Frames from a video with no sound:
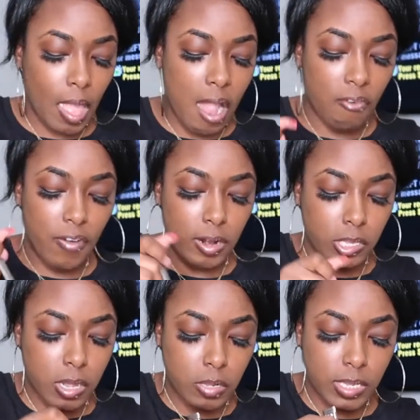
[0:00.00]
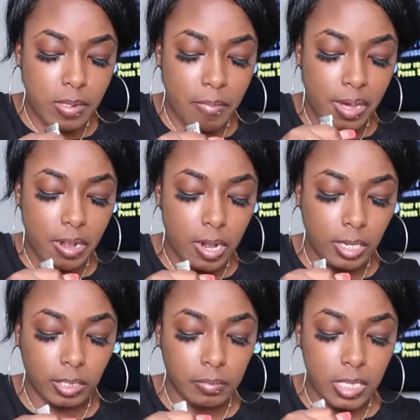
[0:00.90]
Alfredo sauce with some butter
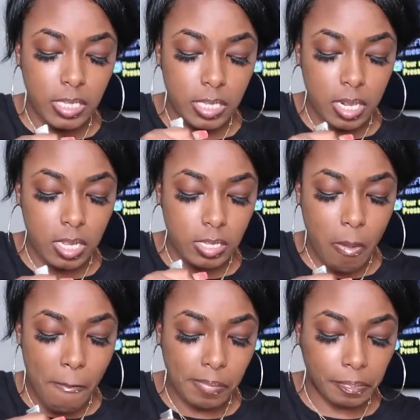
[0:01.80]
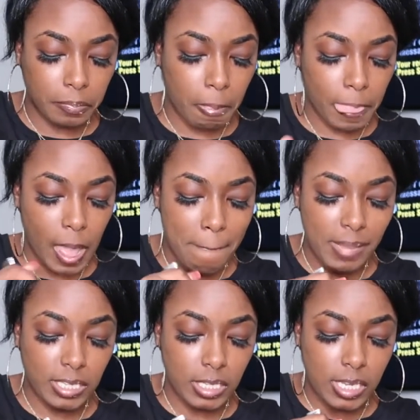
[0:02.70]
and some seasonings,
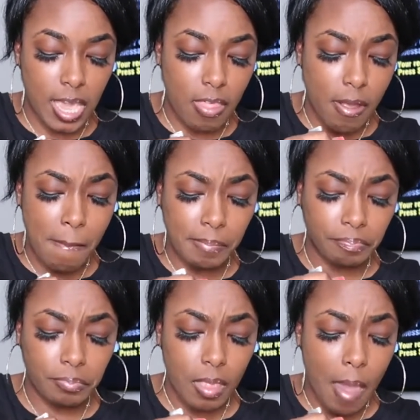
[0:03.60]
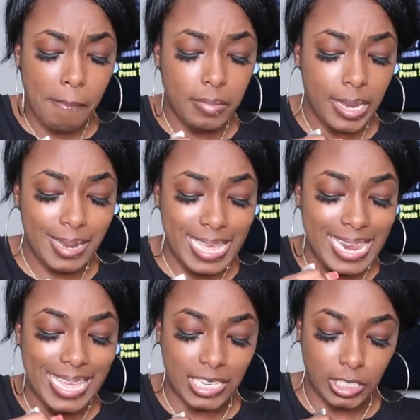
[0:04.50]
mixed it together.
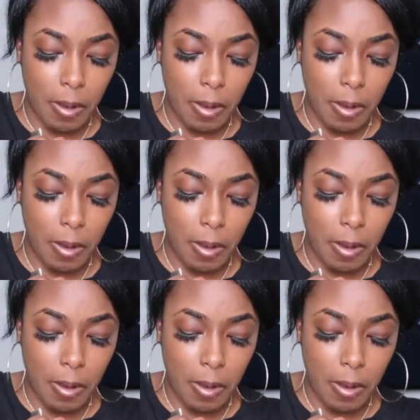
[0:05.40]
Delish.